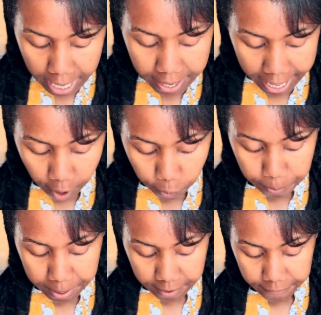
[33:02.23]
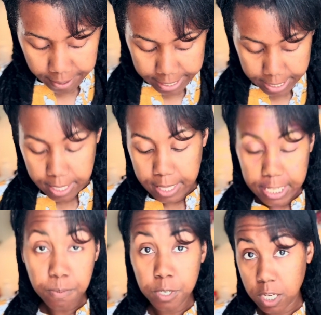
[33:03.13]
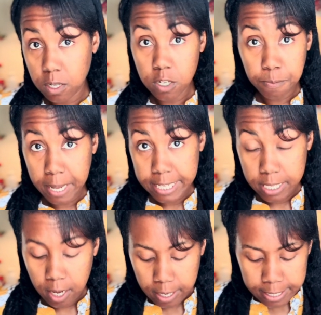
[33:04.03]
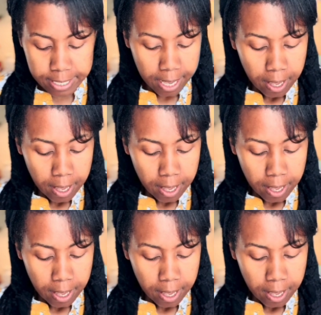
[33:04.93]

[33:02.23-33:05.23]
of health benefits, this particular spice does.